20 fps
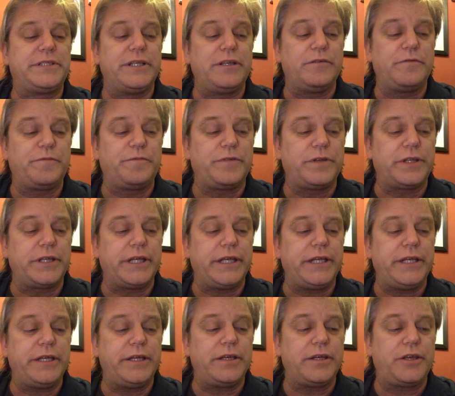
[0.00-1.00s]
did
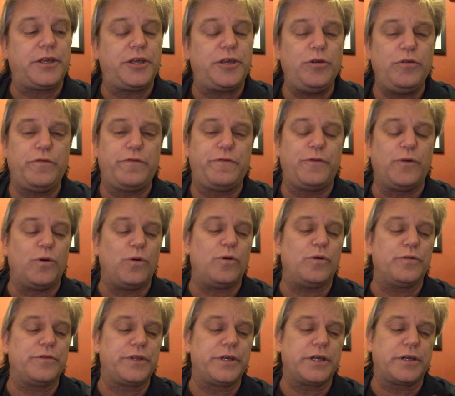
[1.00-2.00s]
the
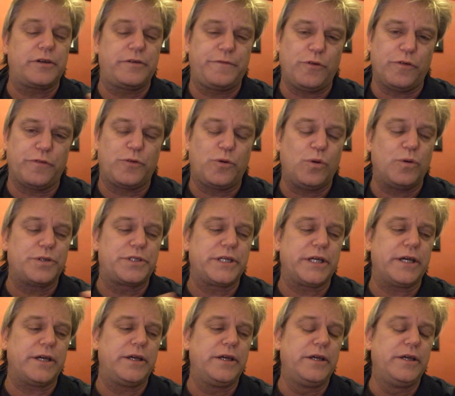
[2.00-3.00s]
Q4, the fourth
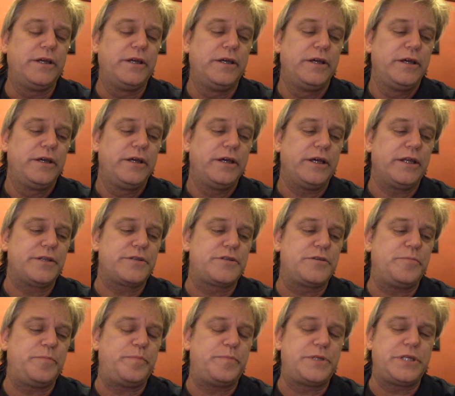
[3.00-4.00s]
quarter
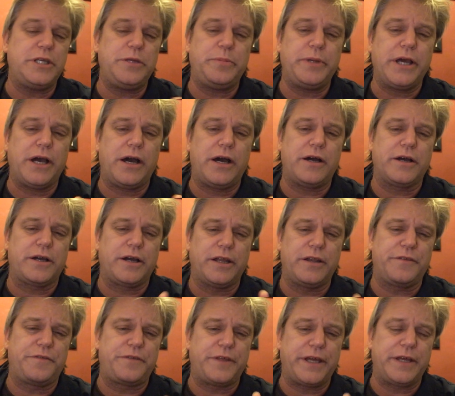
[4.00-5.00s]
to TBR
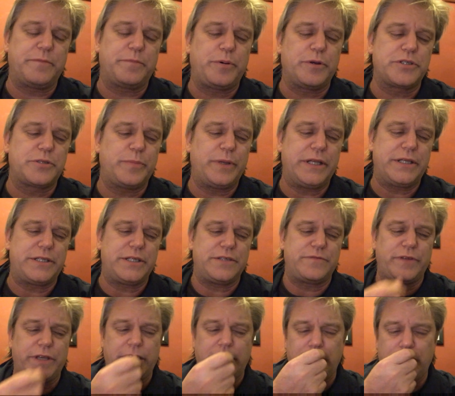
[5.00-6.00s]
kind of thing,
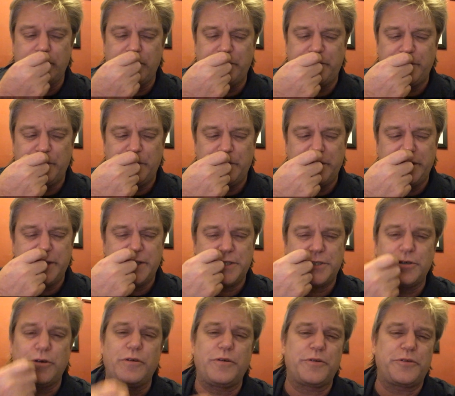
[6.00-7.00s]
possibilities video for the
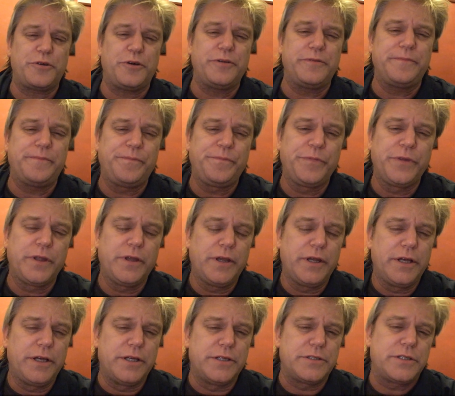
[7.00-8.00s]
Historathon.
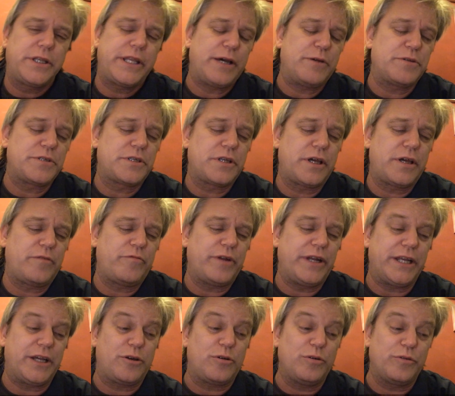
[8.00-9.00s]
So that was a
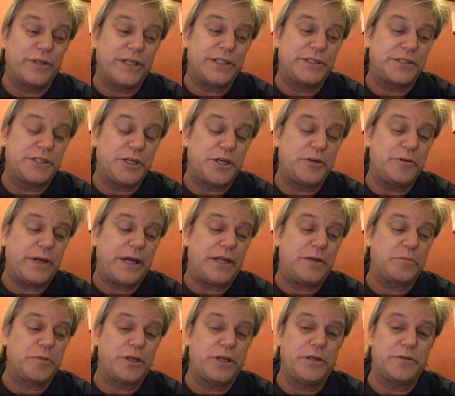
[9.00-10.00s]
really cool thing to do.
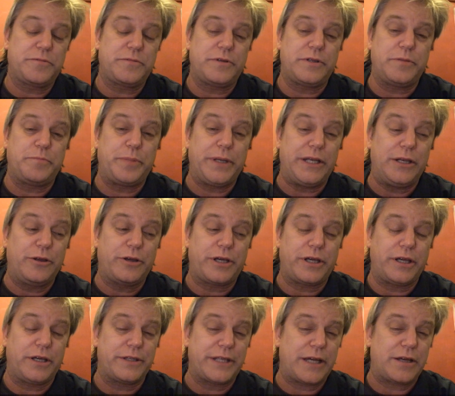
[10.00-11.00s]
And I'm going to be
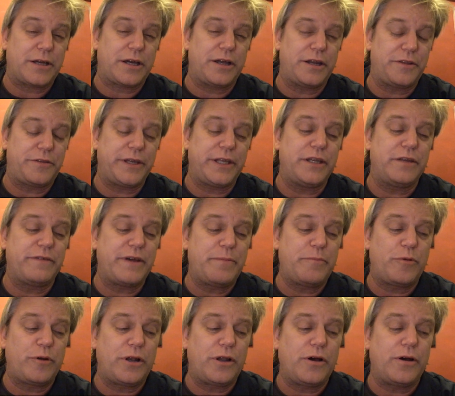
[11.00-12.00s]
looking at that kind of thing in
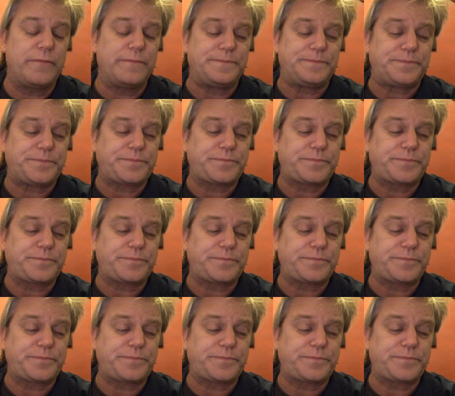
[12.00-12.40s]
November a lot.